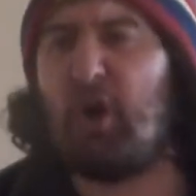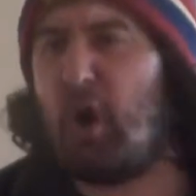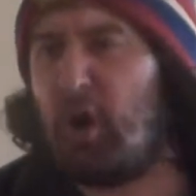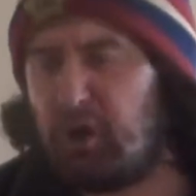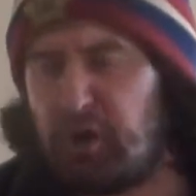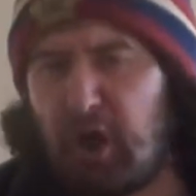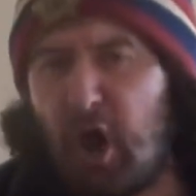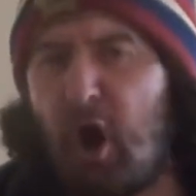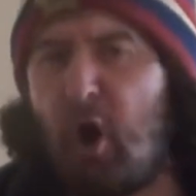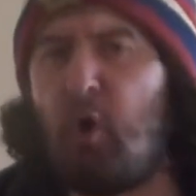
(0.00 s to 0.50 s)

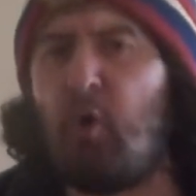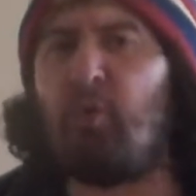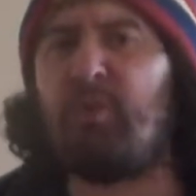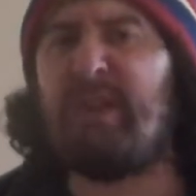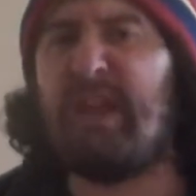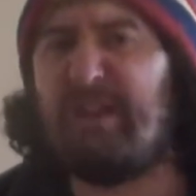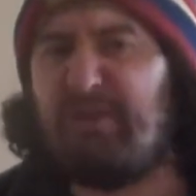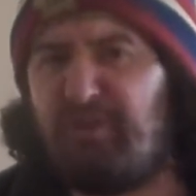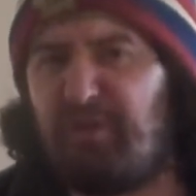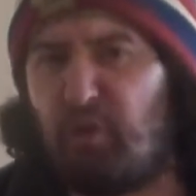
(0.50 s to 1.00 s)
alone
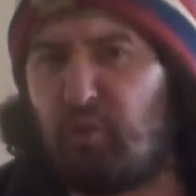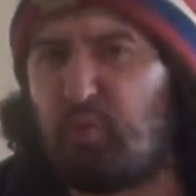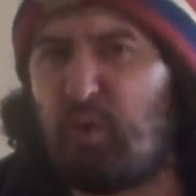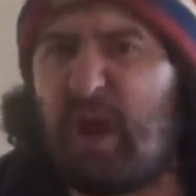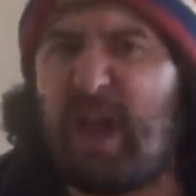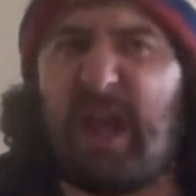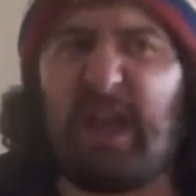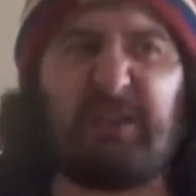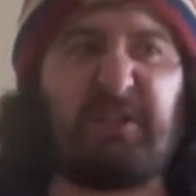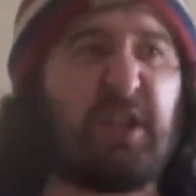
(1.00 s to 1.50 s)
in the
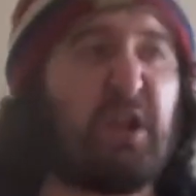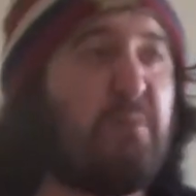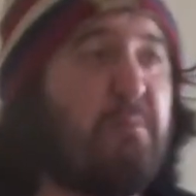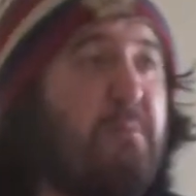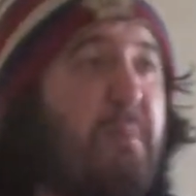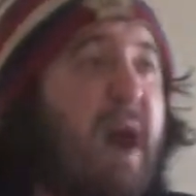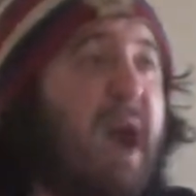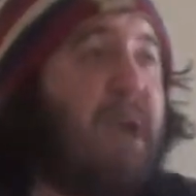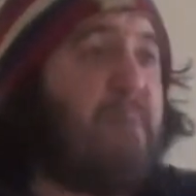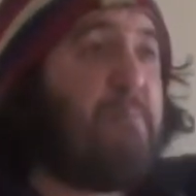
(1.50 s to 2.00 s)
ring, did
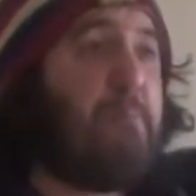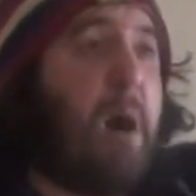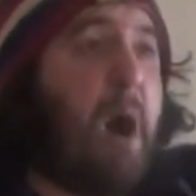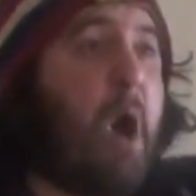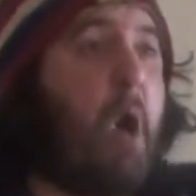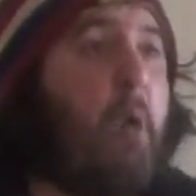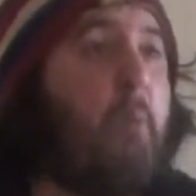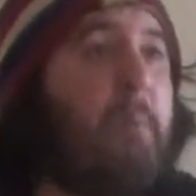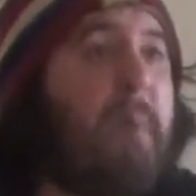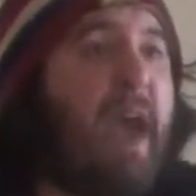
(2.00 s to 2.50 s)
my
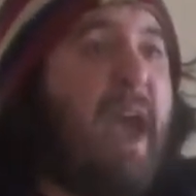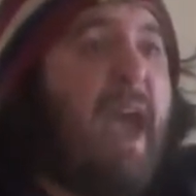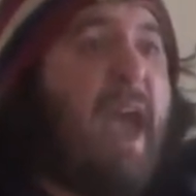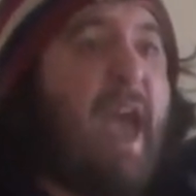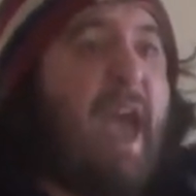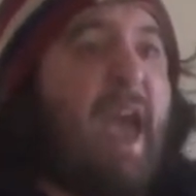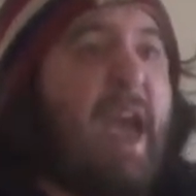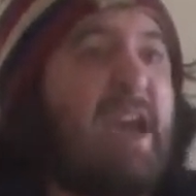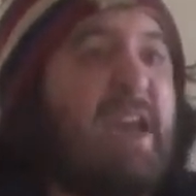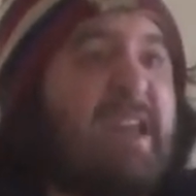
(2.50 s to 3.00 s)

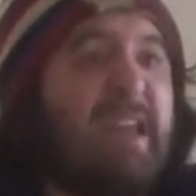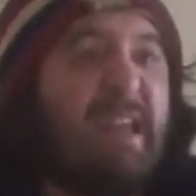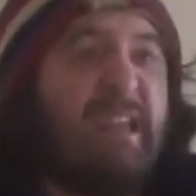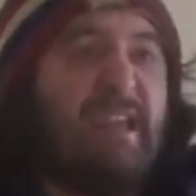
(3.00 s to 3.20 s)
moment.